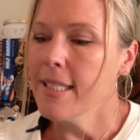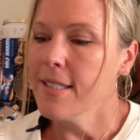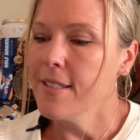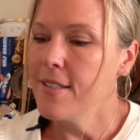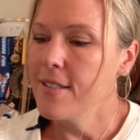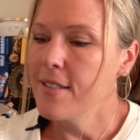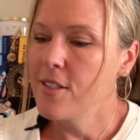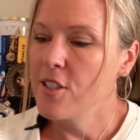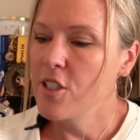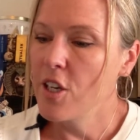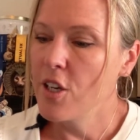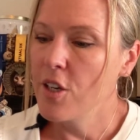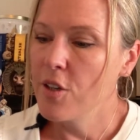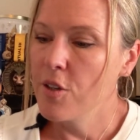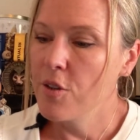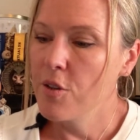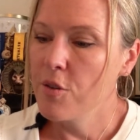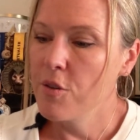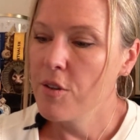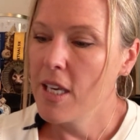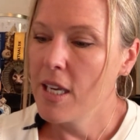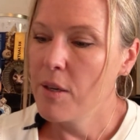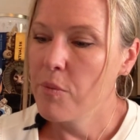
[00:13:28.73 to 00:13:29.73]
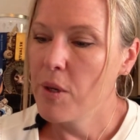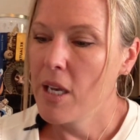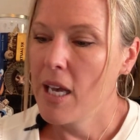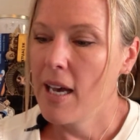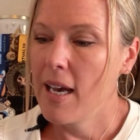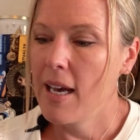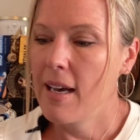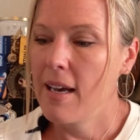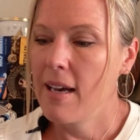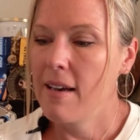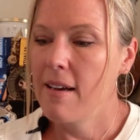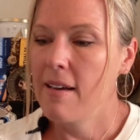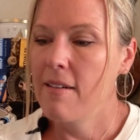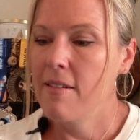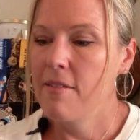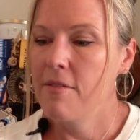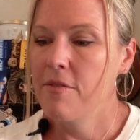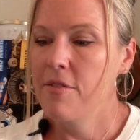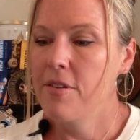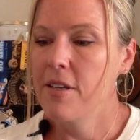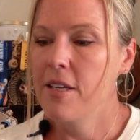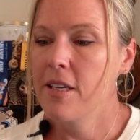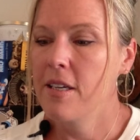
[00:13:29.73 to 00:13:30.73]
So then we
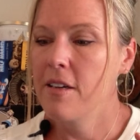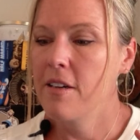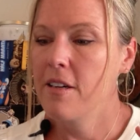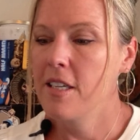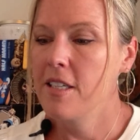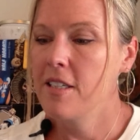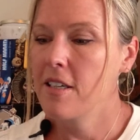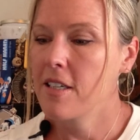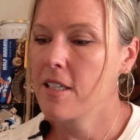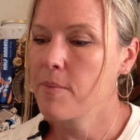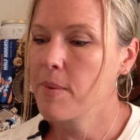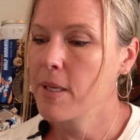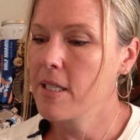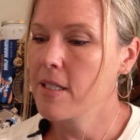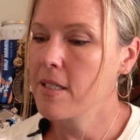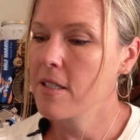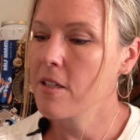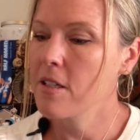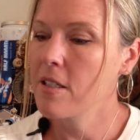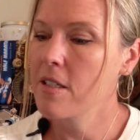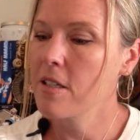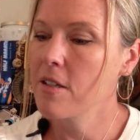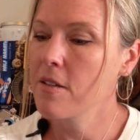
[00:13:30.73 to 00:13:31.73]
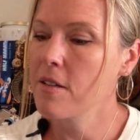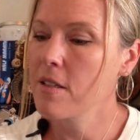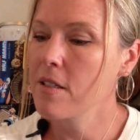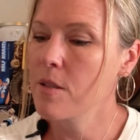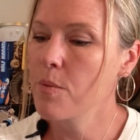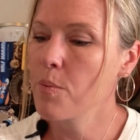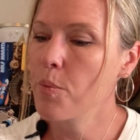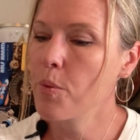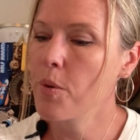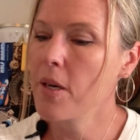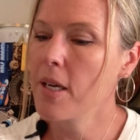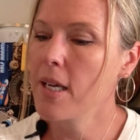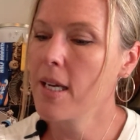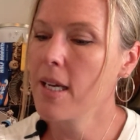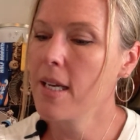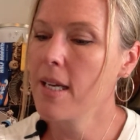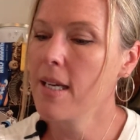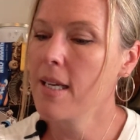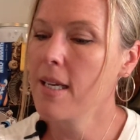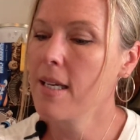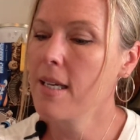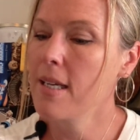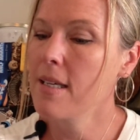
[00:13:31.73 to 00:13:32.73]
have, I already talked about Saratoga
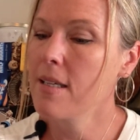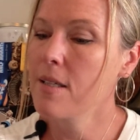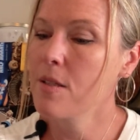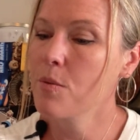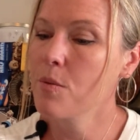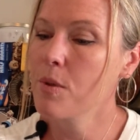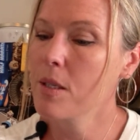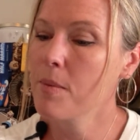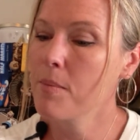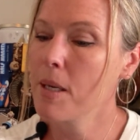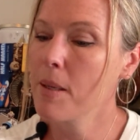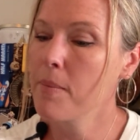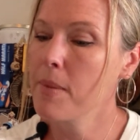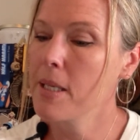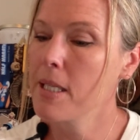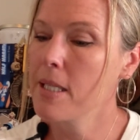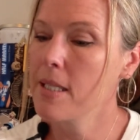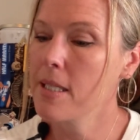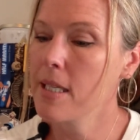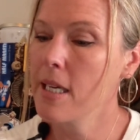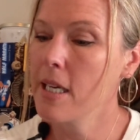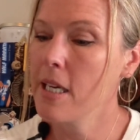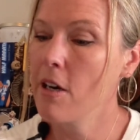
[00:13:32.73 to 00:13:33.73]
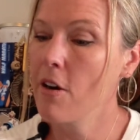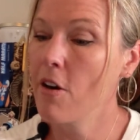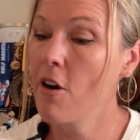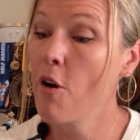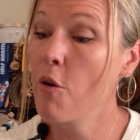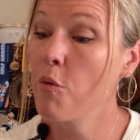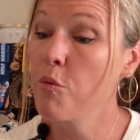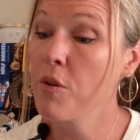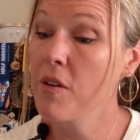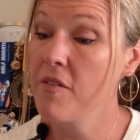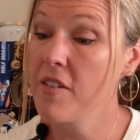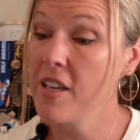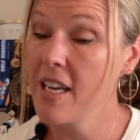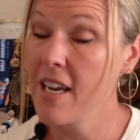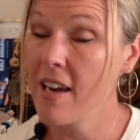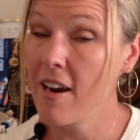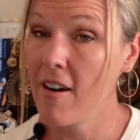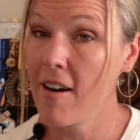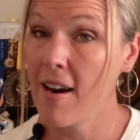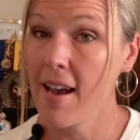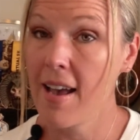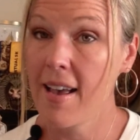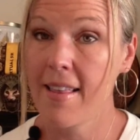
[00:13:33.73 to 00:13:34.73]
Springs. What am I missing here? Oh,
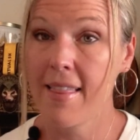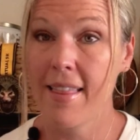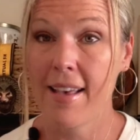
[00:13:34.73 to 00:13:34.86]
Riviera.